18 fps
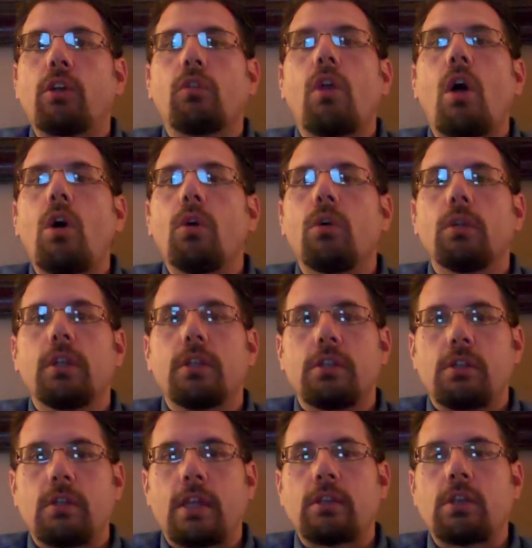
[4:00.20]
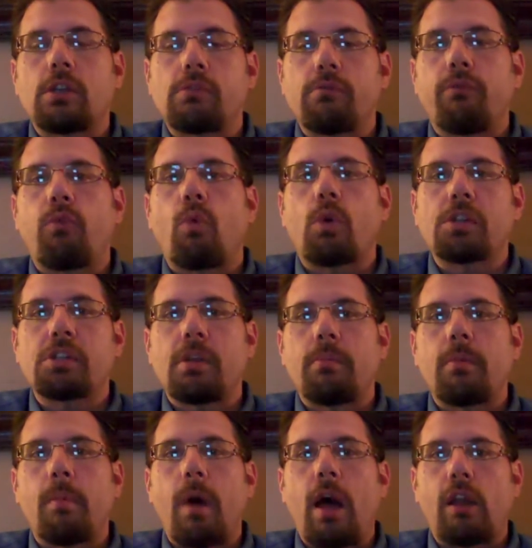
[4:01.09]
your loan. It doesn't force
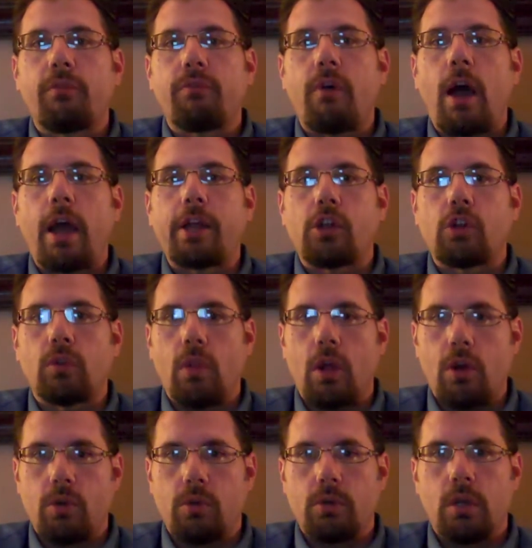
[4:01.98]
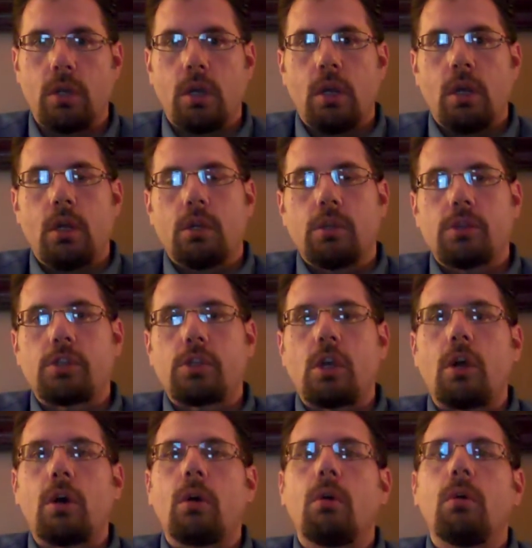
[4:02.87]
them to modify your loan.
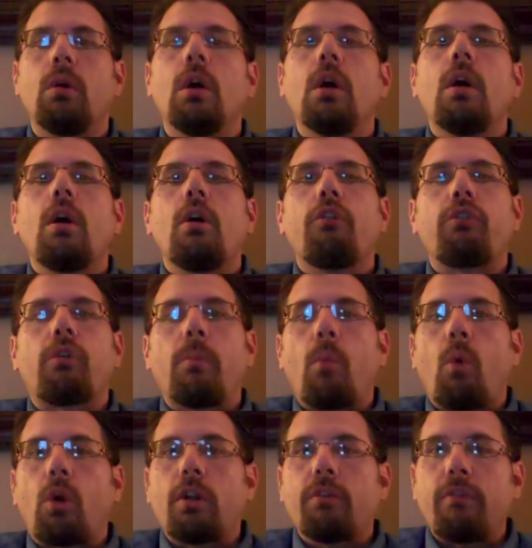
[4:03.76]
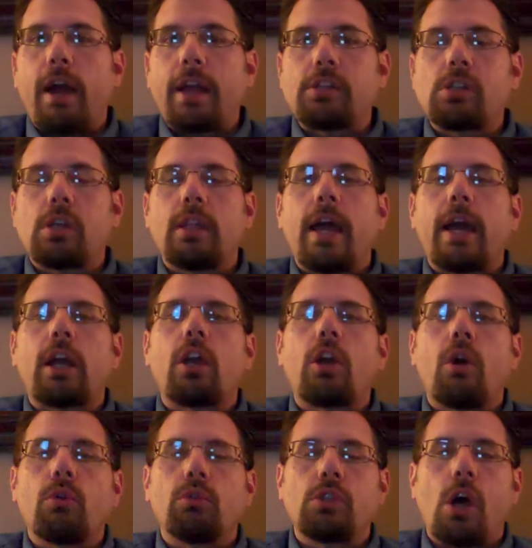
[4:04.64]
So for more advice on that,
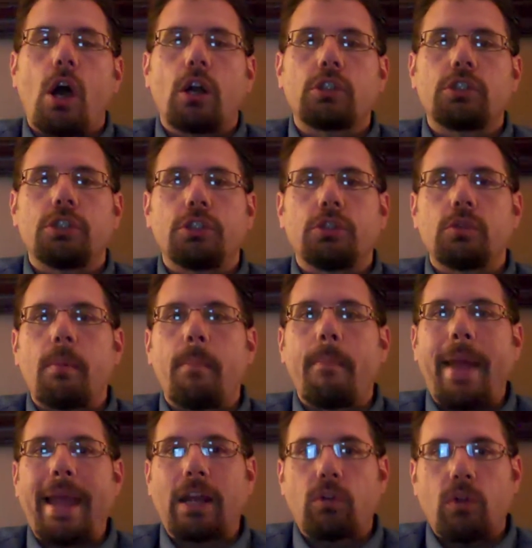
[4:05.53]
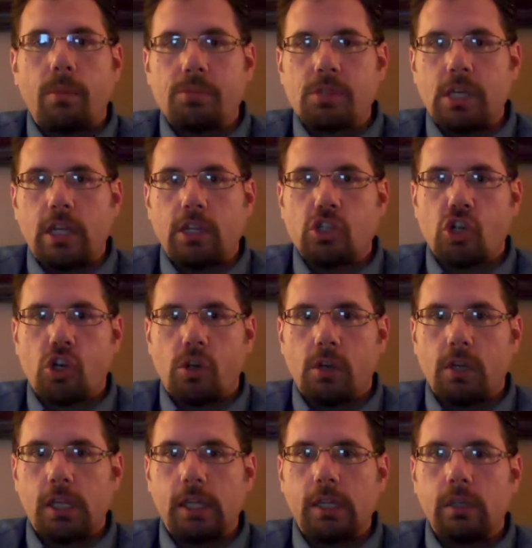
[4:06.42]
go talk to a bankruptcy
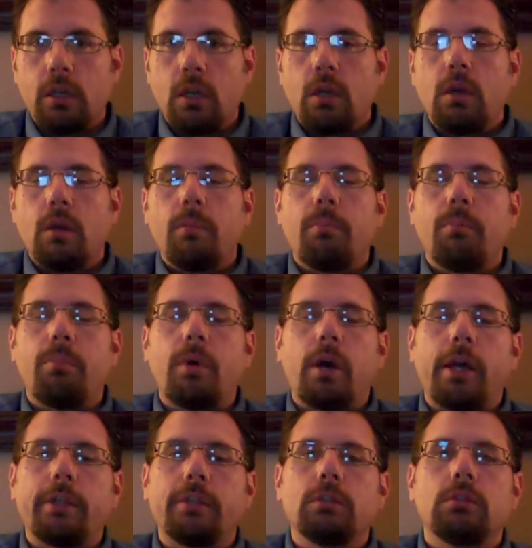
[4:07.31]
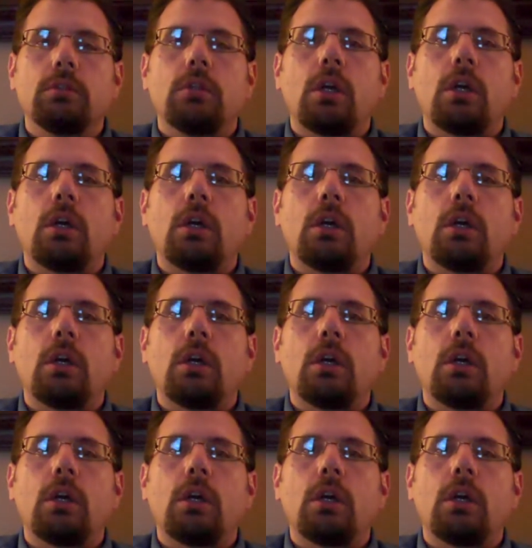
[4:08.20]
attorney, but